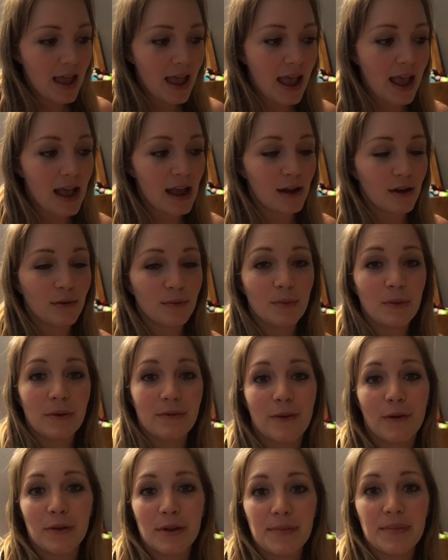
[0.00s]
and
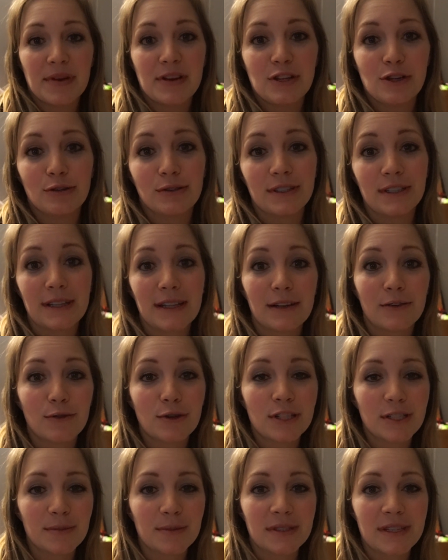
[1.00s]
we've only been using the
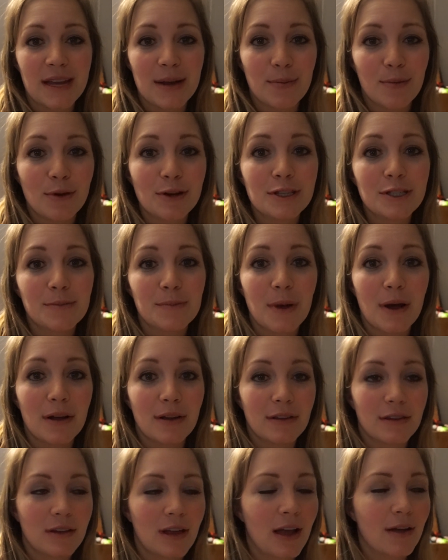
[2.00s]
Christmas aprons,
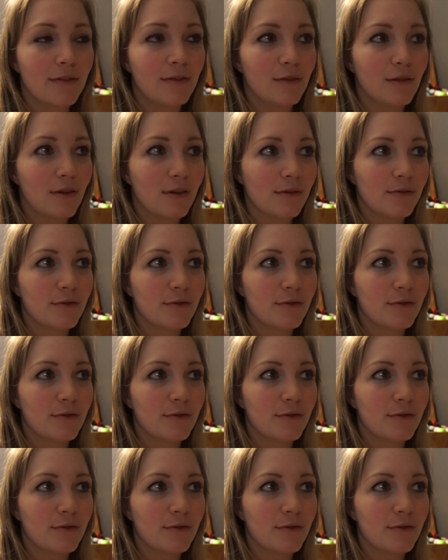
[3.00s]
but I've uh,